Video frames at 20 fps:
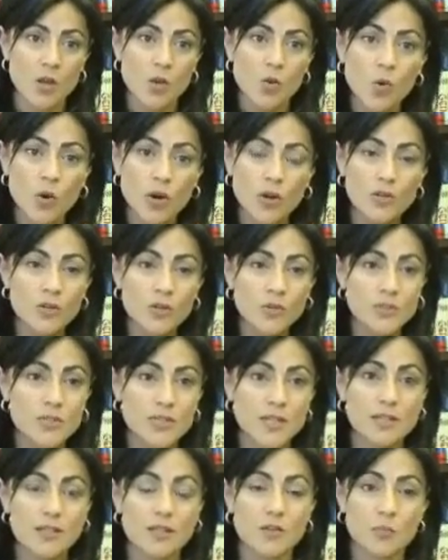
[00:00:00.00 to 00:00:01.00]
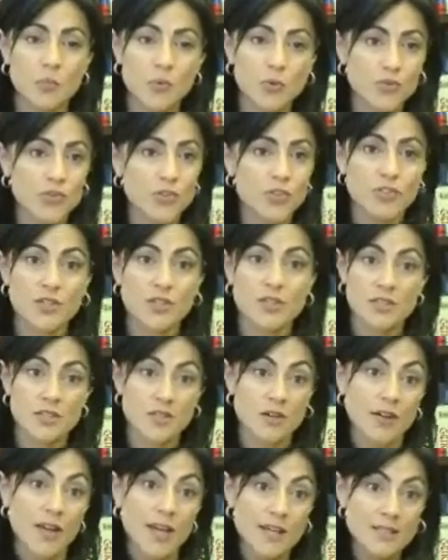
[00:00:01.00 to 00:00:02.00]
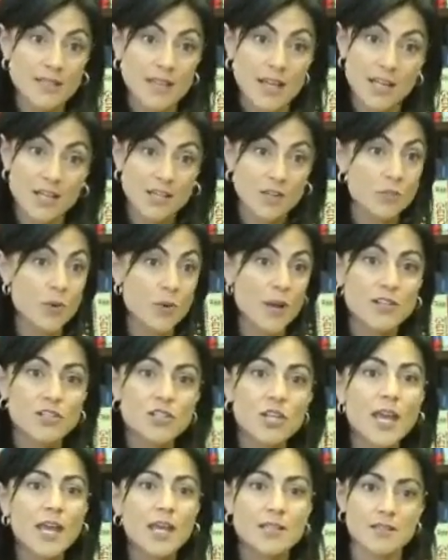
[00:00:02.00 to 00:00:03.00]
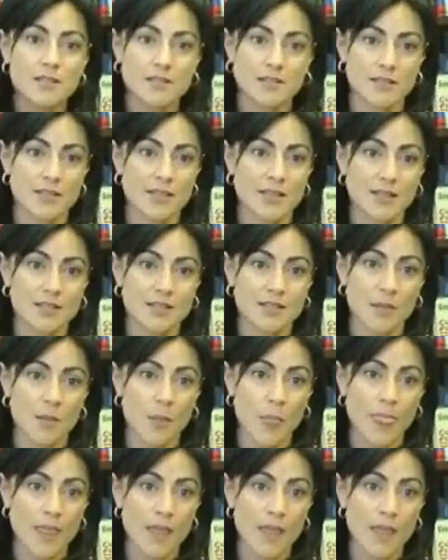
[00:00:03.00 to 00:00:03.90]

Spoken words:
who are using their positions in our executive branch agencies